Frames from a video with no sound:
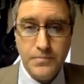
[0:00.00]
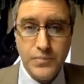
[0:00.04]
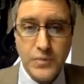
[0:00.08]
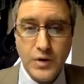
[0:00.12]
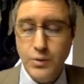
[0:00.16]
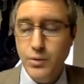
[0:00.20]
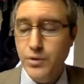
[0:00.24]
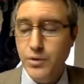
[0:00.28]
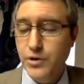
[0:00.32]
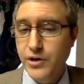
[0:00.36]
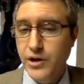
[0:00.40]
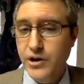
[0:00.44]
I
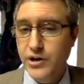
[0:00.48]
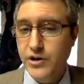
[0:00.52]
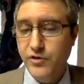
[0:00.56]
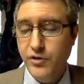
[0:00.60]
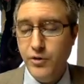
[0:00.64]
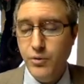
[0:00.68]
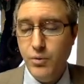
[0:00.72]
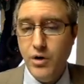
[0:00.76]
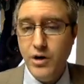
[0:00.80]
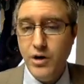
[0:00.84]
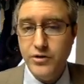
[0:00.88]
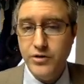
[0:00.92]
want to thank you for
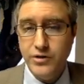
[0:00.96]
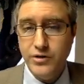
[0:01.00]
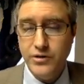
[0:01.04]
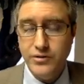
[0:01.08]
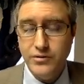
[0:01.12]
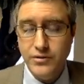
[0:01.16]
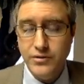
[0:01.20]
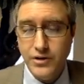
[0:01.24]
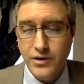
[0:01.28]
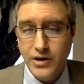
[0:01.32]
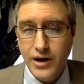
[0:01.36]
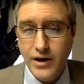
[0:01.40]

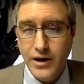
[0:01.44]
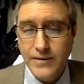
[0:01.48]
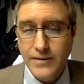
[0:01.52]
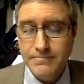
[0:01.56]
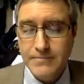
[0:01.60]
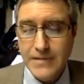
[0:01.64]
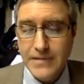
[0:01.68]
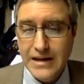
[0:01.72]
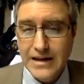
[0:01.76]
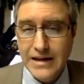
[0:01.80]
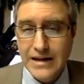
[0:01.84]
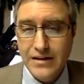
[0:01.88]
watching
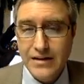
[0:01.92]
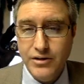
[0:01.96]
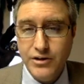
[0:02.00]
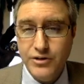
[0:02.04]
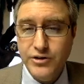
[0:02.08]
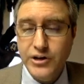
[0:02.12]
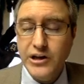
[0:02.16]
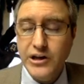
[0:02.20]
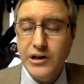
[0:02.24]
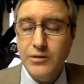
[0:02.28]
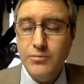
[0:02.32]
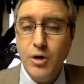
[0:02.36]
tonight. Let's
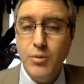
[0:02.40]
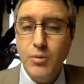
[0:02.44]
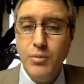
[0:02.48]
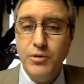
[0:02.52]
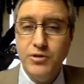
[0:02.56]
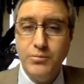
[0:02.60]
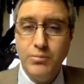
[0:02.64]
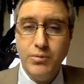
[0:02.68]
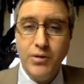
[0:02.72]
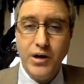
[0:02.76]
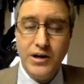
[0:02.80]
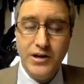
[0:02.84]
take a moment
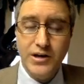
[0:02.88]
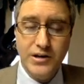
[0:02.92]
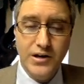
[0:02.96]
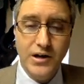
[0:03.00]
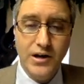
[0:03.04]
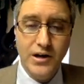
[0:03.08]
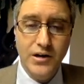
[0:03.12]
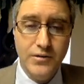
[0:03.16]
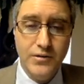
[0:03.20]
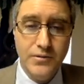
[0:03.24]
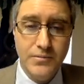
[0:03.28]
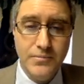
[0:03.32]
to pray
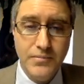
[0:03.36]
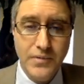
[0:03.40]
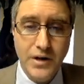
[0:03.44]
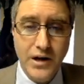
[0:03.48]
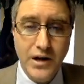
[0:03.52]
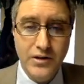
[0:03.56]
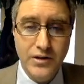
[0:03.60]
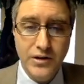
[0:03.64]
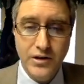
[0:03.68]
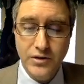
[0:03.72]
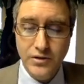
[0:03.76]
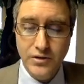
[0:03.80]
together,
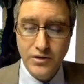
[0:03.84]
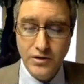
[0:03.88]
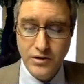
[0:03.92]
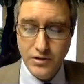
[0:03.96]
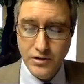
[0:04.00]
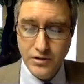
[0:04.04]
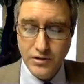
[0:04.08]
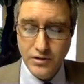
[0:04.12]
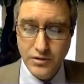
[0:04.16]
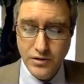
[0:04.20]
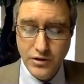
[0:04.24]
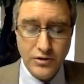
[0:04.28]
and then
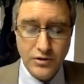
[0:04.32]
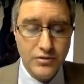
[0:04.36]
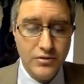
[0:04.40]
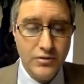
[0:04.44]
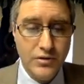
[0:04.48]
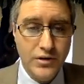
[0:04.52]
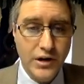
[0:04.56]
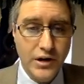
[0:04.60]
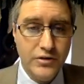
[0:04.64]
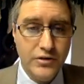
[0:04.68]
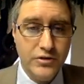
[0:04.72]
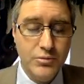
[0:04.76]
this
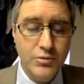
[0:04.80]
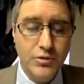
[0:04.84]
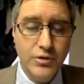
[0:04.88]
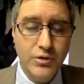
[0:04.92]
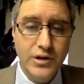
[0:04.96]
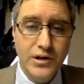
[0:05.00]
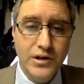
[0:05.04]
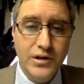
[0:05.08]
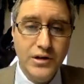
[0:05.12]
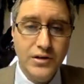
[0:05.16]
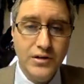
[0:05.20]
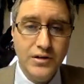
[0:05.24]
lesson will
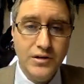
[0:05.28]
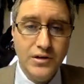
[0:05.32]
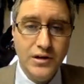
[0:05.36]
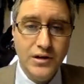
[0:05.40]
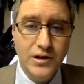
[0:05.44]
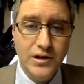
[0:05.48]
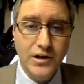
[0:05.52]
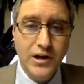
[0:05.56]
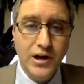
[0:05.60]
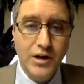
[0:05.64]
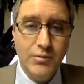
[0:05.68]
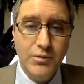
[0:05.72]
end,
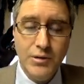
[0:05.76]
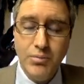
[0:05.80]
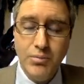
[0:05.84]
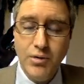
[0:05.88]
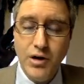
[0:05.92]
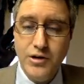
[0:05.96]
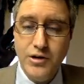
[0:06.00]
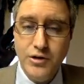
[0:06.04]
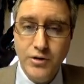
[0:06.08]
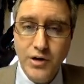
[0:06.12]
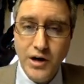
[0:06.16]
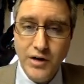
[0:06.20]
and we
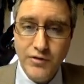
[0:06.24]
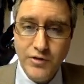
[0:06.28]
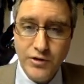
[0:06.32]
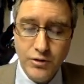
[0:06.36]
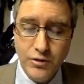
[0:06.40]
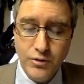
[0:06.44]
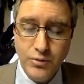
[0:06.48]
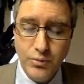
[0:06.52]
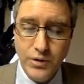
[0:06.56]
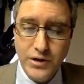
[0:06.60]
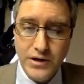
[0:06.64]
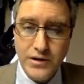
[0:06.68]
pray that you'll have a
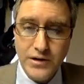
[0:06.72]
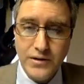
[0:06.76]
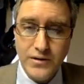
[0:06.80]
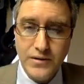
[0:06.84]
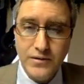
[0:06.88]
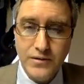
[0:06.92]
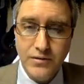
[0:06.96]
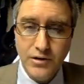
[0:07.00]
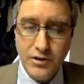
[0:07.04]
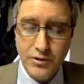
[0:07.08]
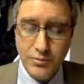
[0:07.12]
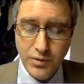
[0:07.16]
good week.
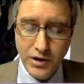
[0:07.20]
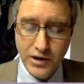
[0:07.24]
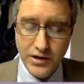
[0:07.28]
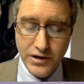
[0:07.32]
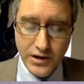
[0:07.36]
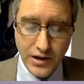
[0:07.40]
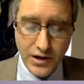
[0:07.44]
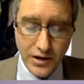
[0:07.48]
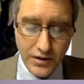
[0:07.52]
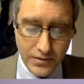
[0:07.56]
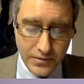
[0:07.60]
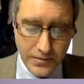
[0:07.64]
Let's pray
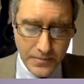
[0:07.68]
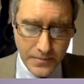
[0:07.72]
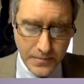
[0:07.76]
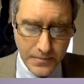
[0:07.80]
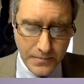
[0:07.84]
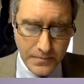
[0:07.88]
together.